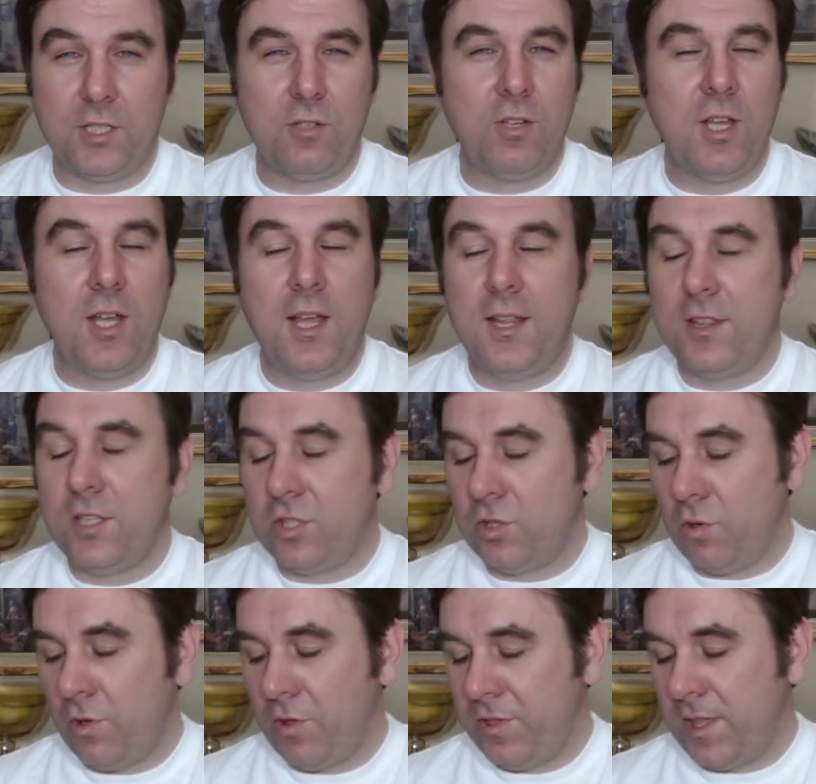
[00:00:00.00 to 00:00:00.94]
So the
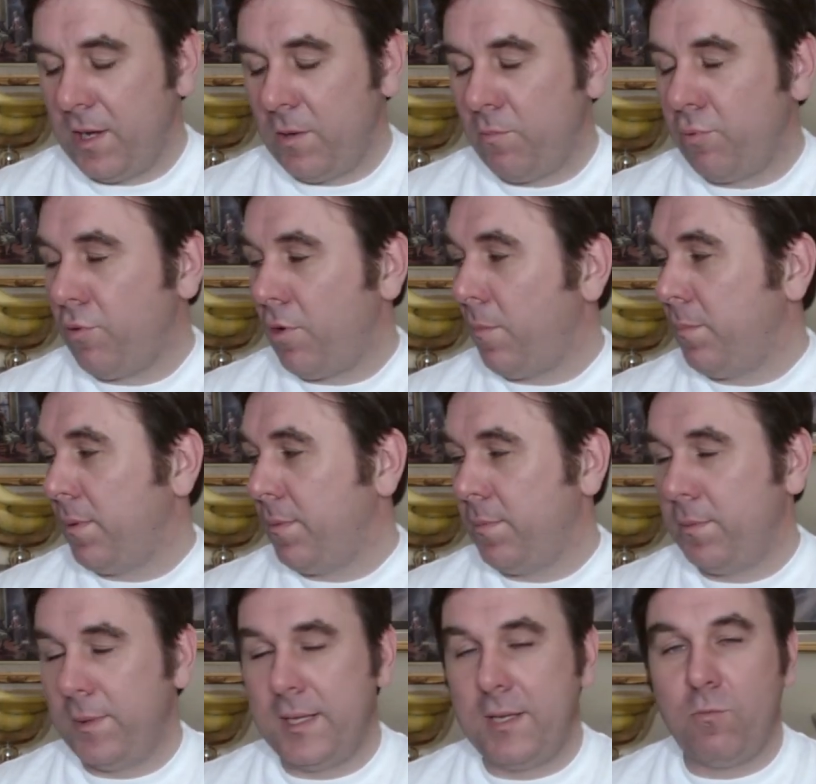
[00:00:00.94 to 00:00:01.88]
sort of thing
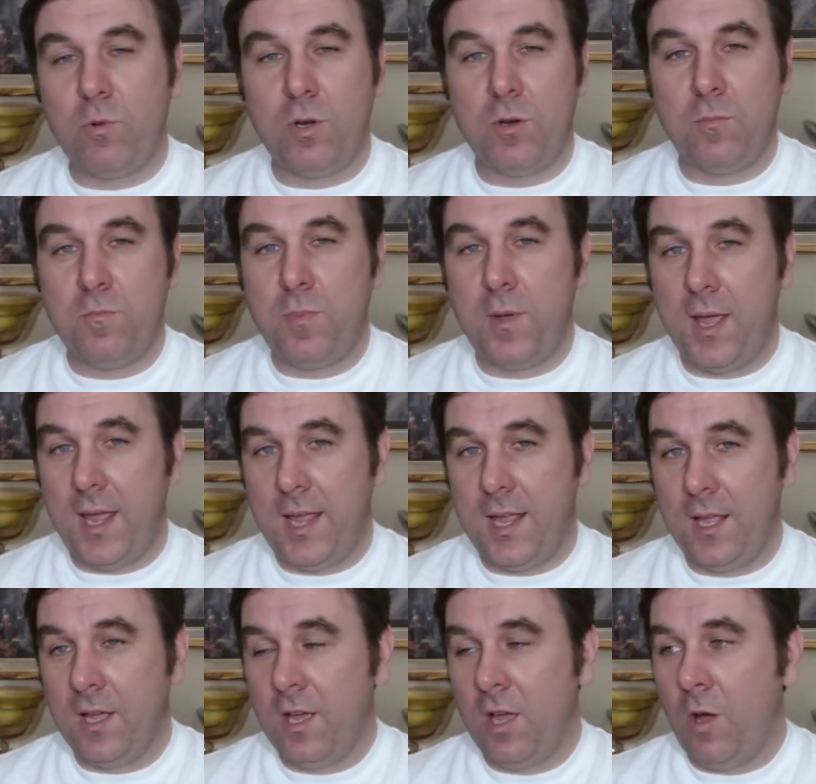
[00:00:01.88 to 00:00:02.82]
probably would
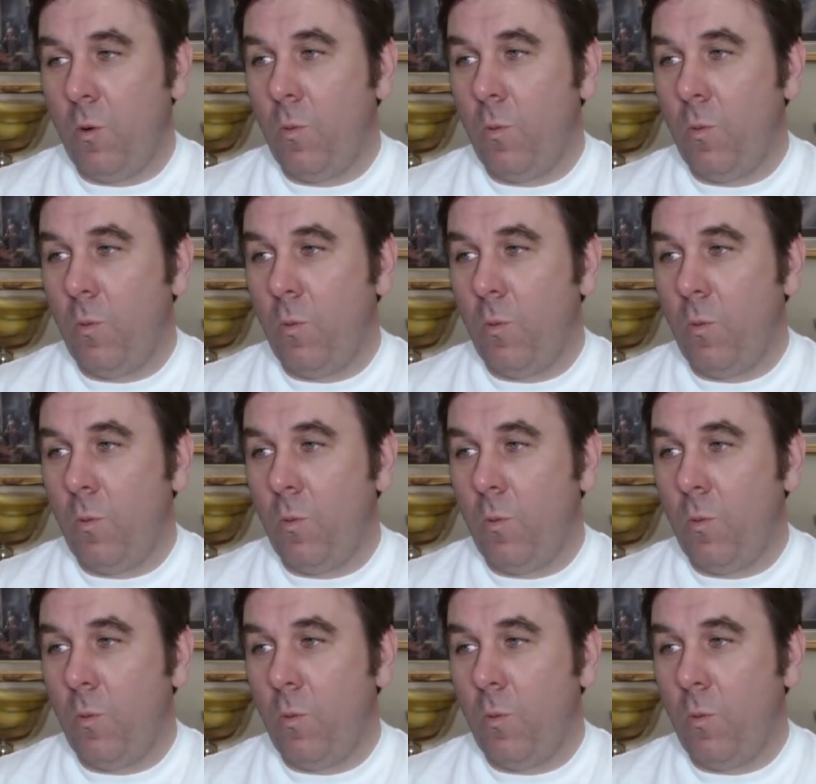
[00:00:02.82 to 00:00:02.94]
be